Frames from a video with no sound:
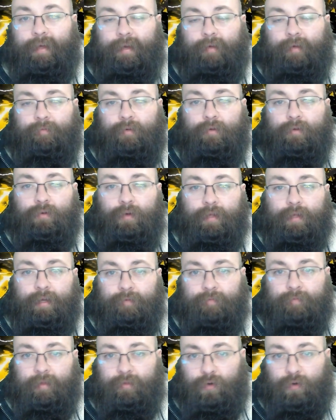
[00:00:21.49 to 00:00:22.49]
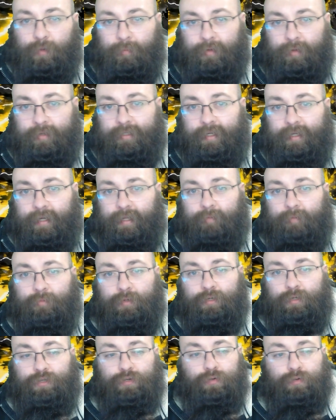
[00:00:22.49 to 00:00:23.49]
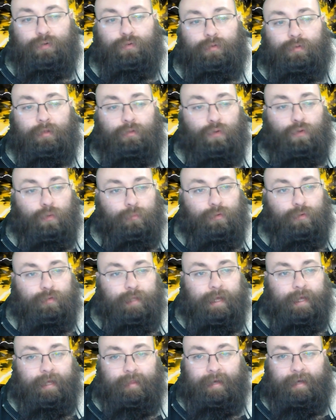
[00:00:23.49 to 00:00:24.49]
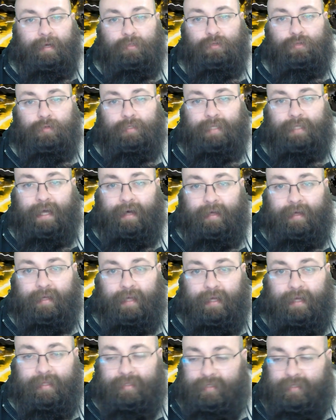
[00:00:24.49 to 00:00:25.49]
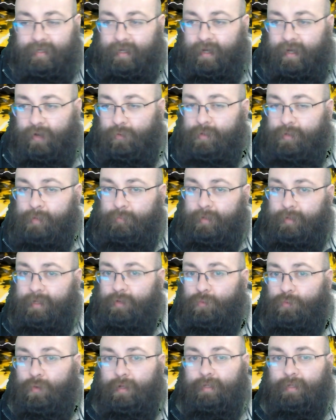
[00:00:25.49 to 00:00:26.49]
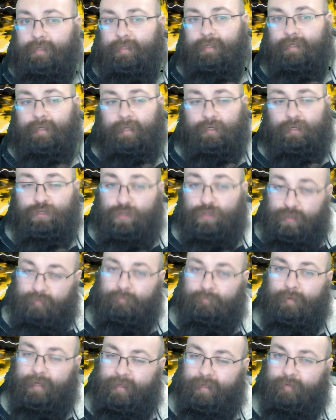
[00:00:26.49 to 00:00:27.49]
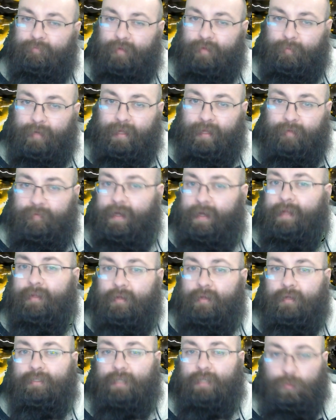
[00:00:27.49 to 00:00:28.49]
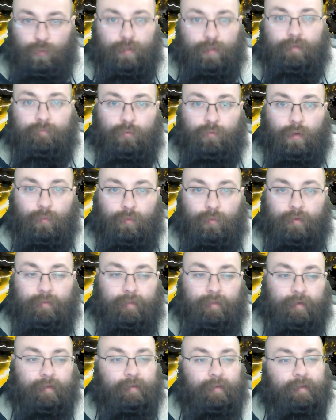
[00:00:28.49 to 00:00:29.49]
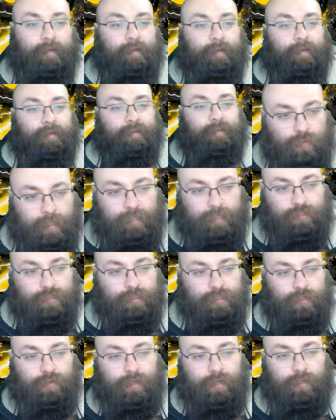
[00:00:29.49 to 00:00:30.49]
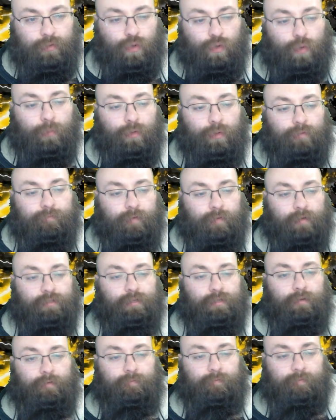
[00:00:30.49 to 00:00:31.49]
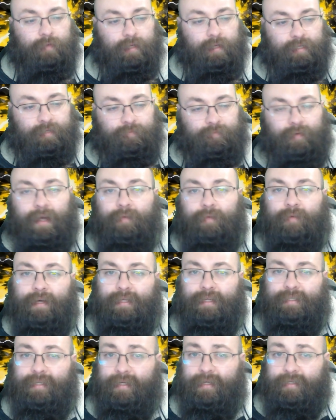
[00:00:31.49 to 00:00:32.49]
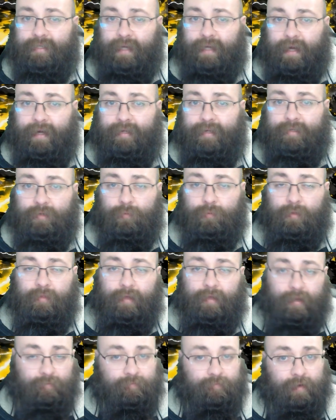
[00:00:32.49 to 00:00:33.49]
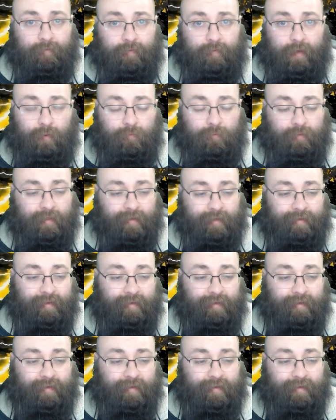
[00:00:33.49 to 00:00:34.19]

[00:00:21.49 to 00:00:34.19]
Hey everyone, Connie here from the Doppers, and I'm going to show you the Nomu deck that I took to Alicante. I only played it once, and I should have played it for the main event because I would have won with it. Well, let's just look at Nomu first off. He's a 5-hand size character with 35 health.